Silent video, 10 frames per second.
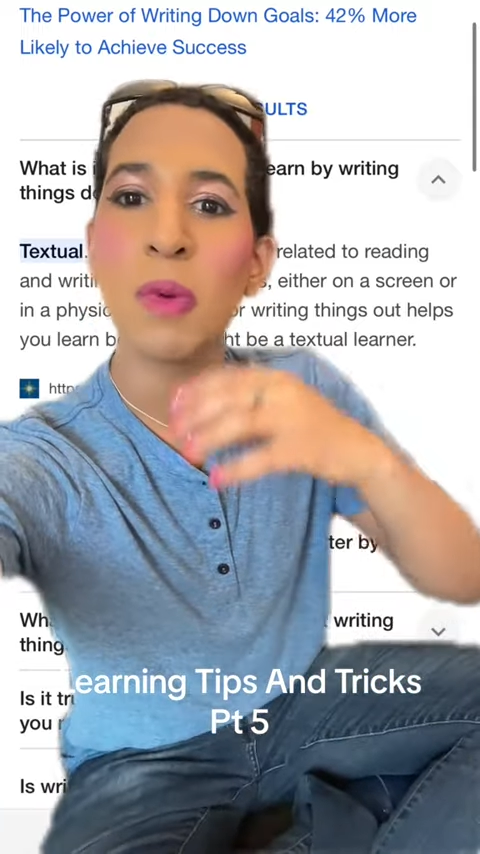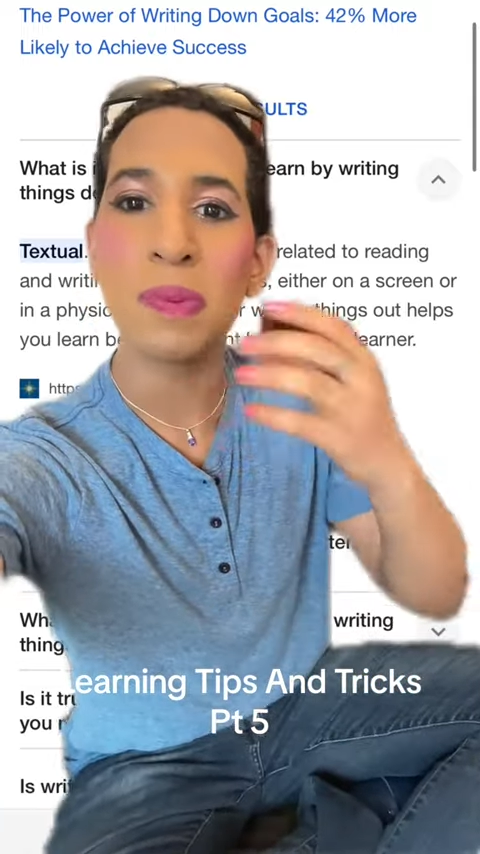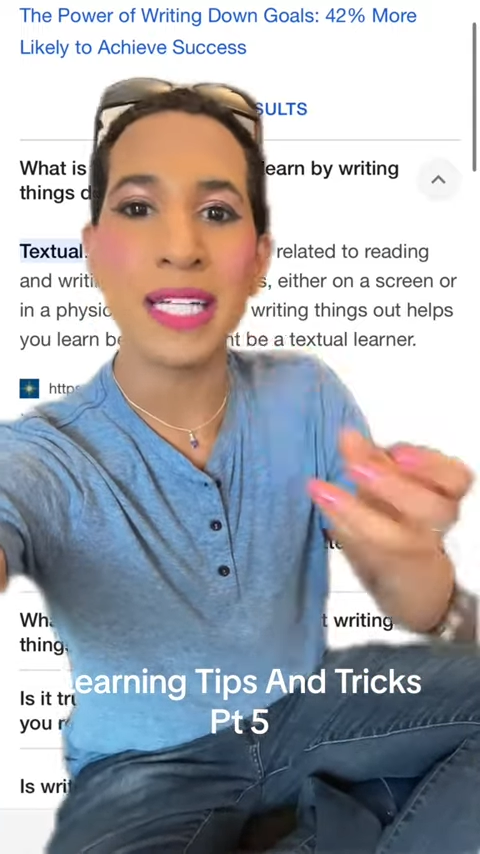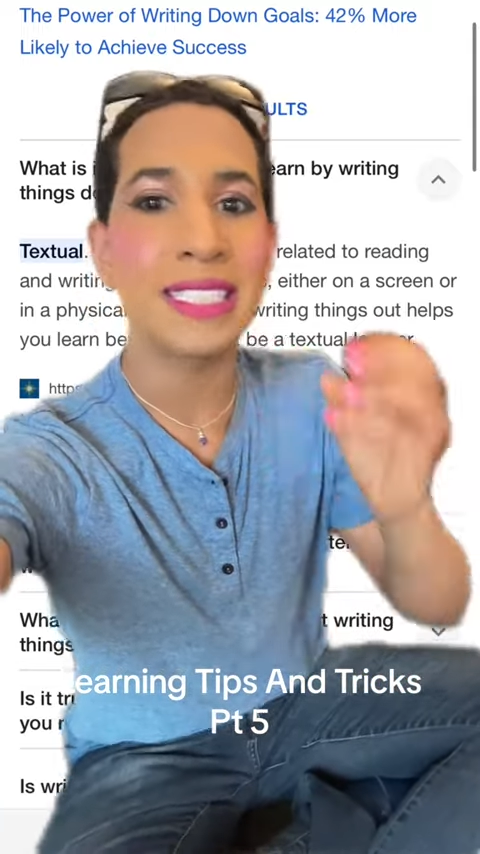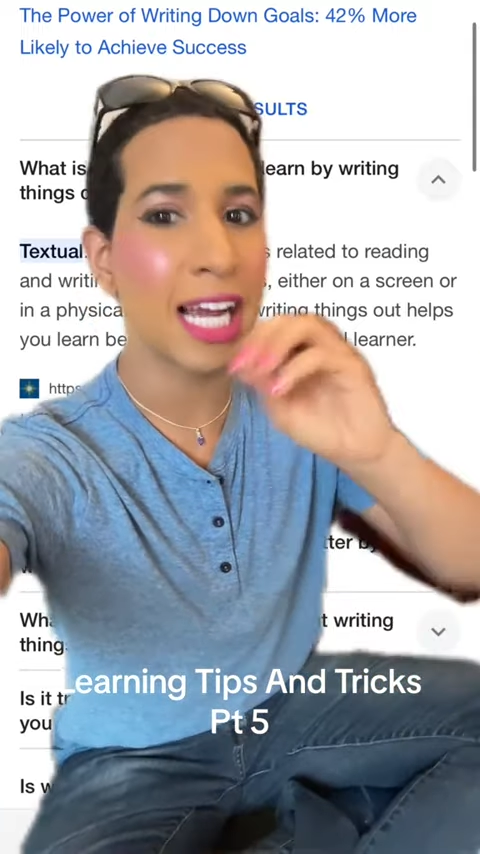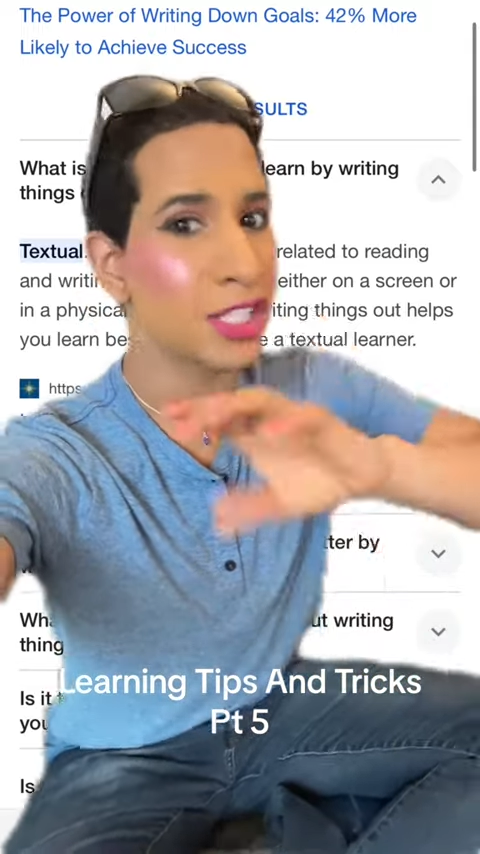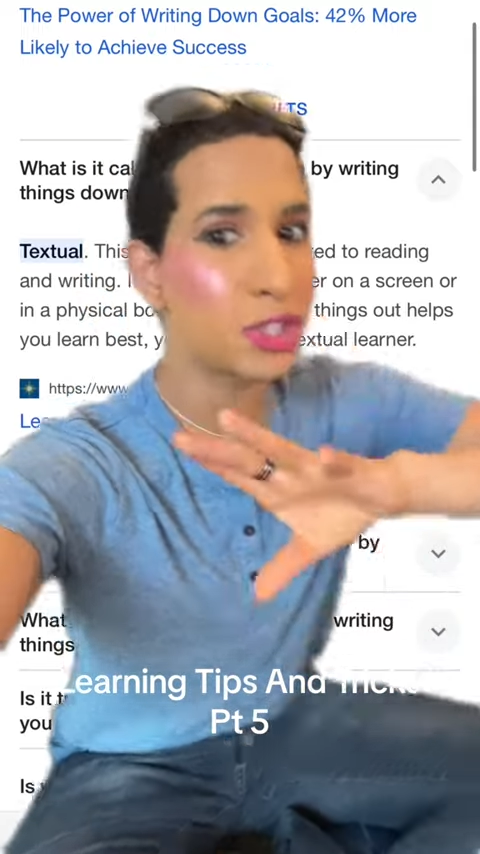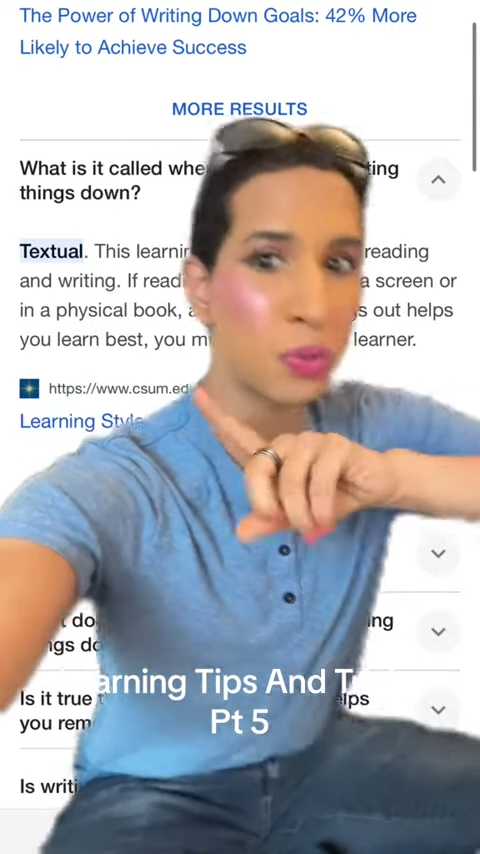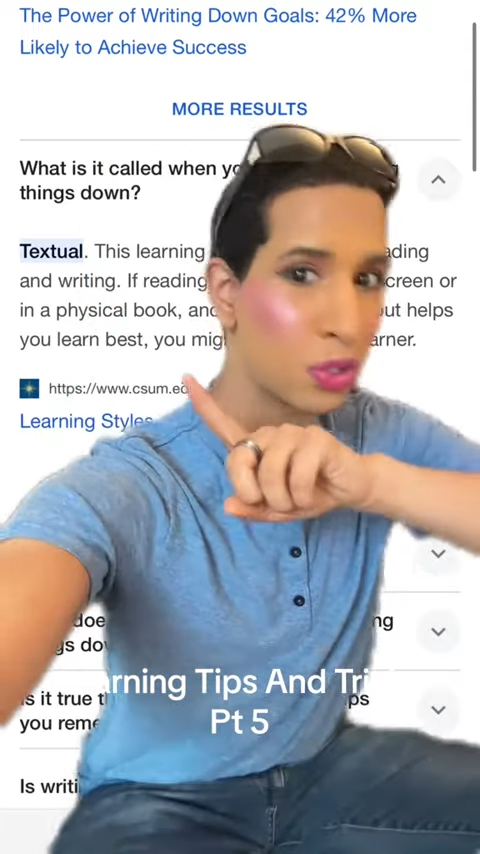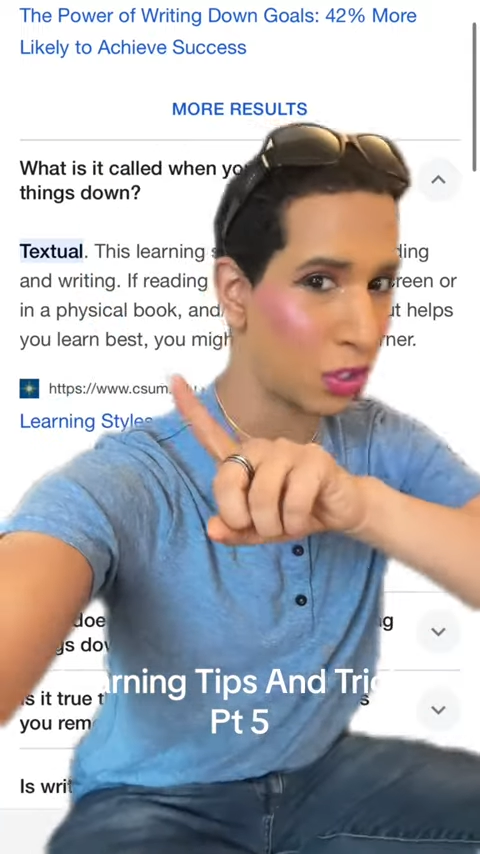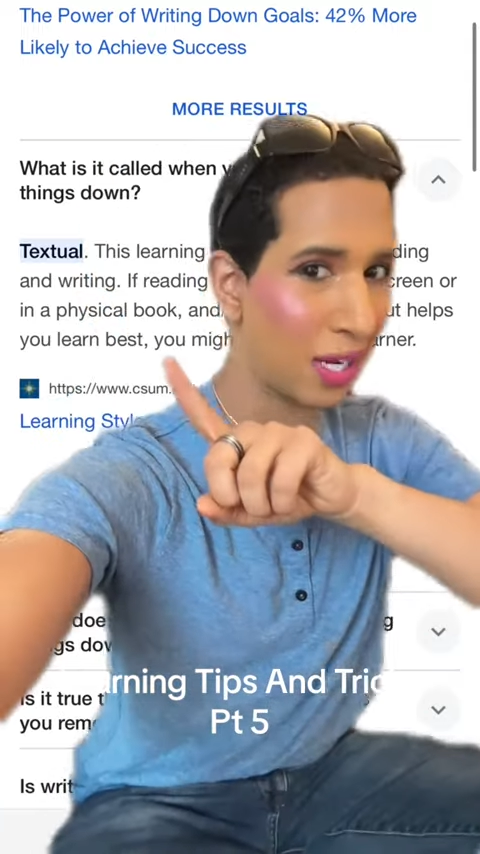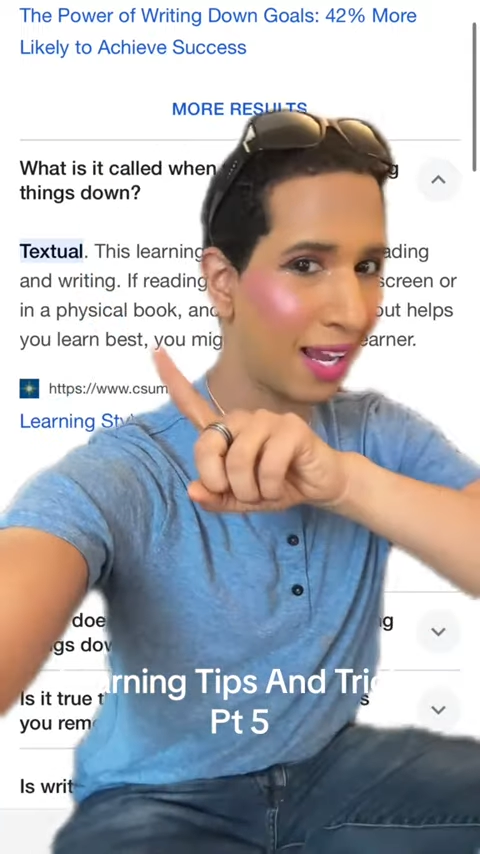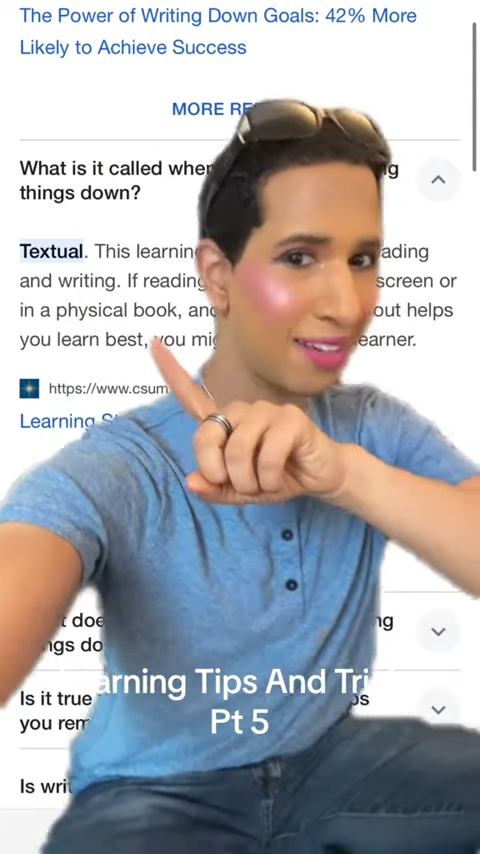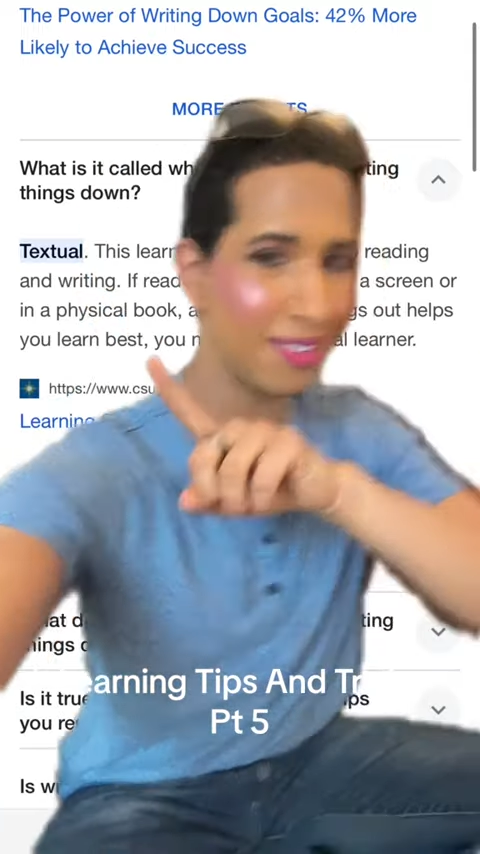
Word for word: replace textual learning,